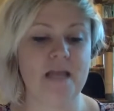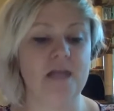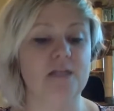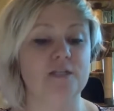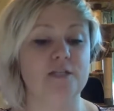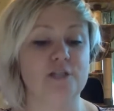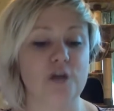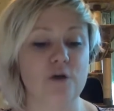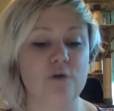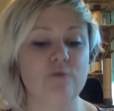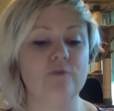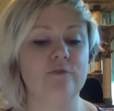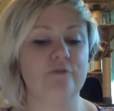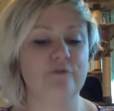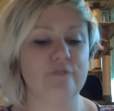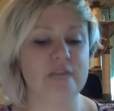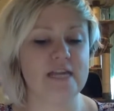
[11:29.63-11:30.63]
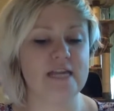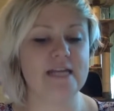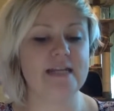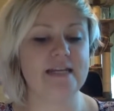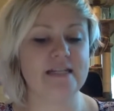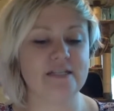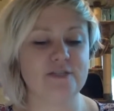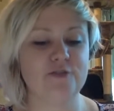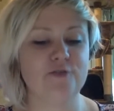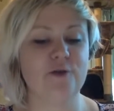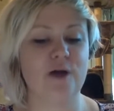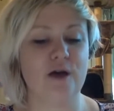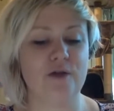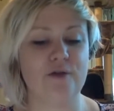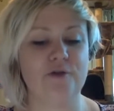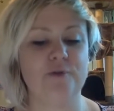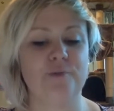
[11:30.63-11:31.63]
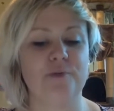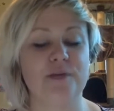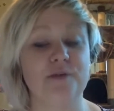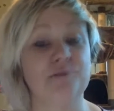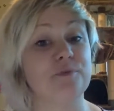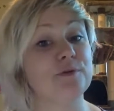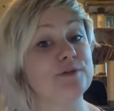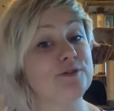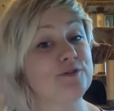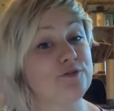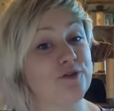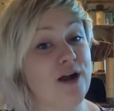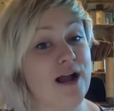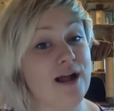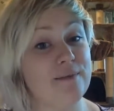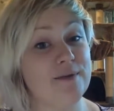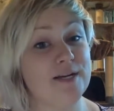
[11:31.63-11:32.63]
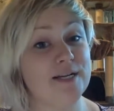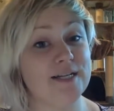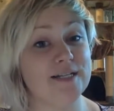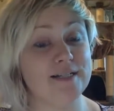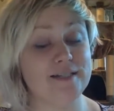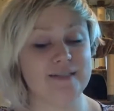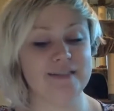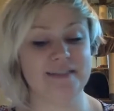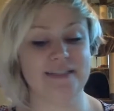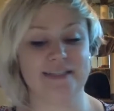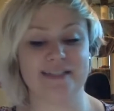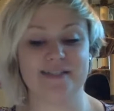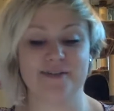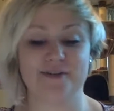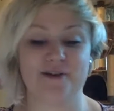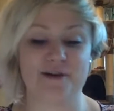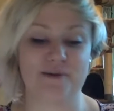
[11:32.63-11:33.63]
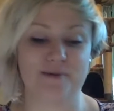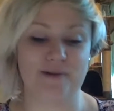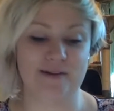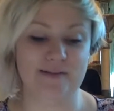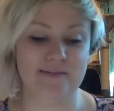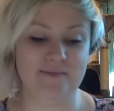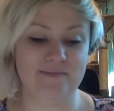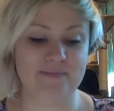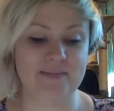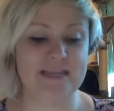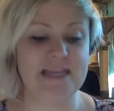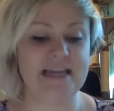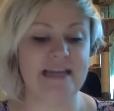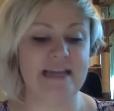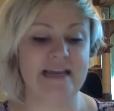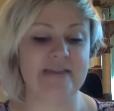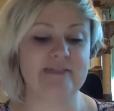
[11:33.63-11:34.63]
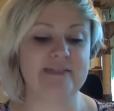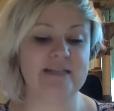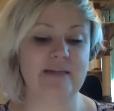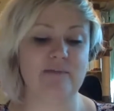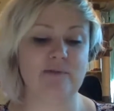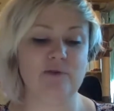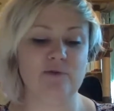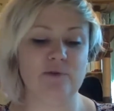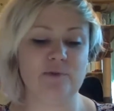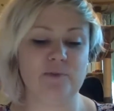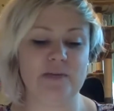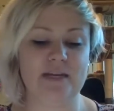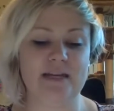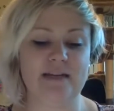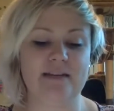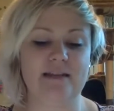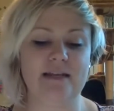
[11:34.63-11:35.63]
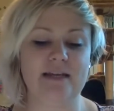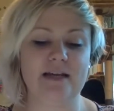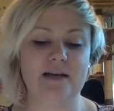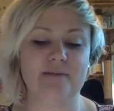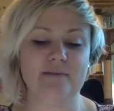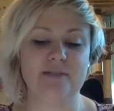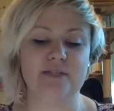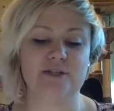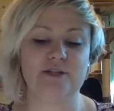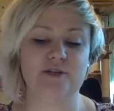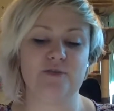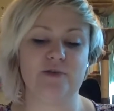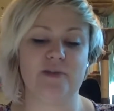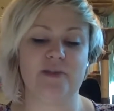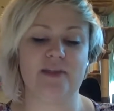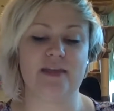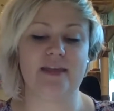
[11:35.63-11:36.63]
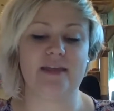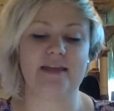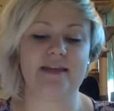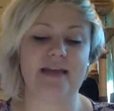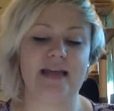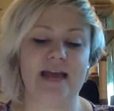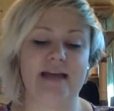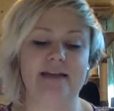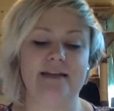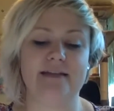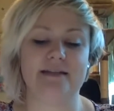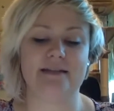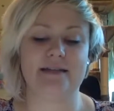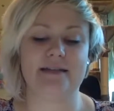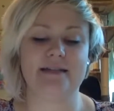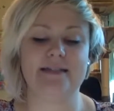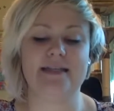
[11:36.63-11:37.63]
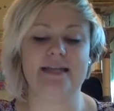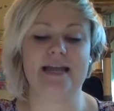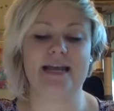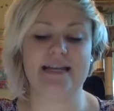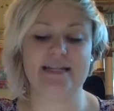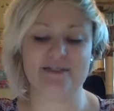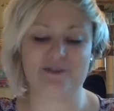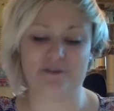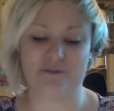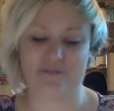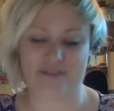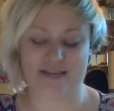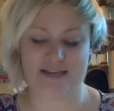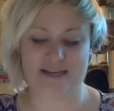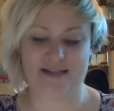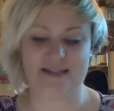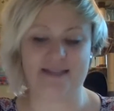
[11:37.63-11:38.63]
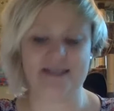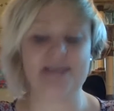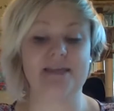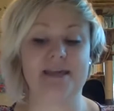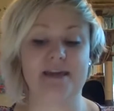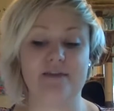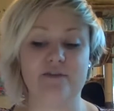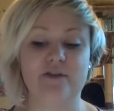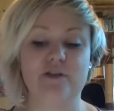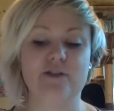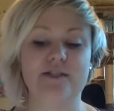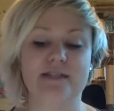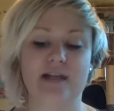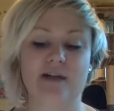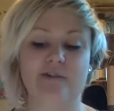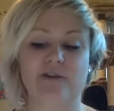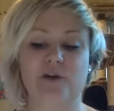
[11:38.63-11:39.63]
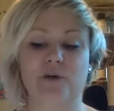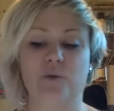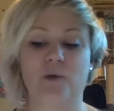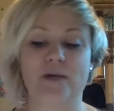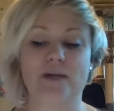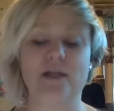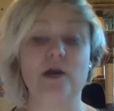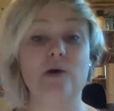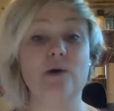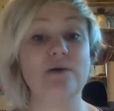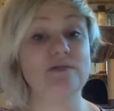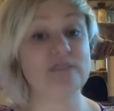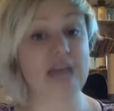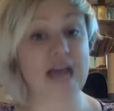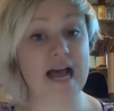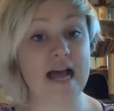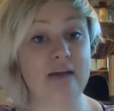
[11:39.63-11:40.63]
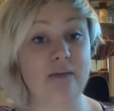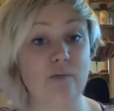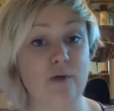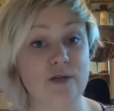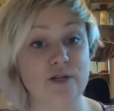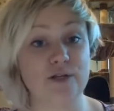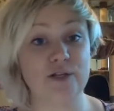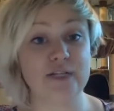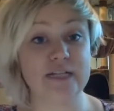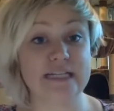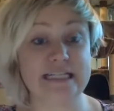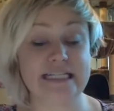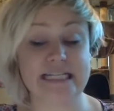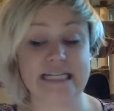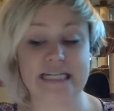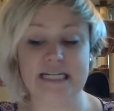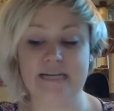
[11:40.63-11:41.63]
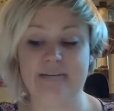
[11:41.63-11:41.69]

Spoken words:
Don't feed into other people's drama. That's a great one. If someone repeatedly comes to you with catastrophes, give yourself a window of time when you'll listen,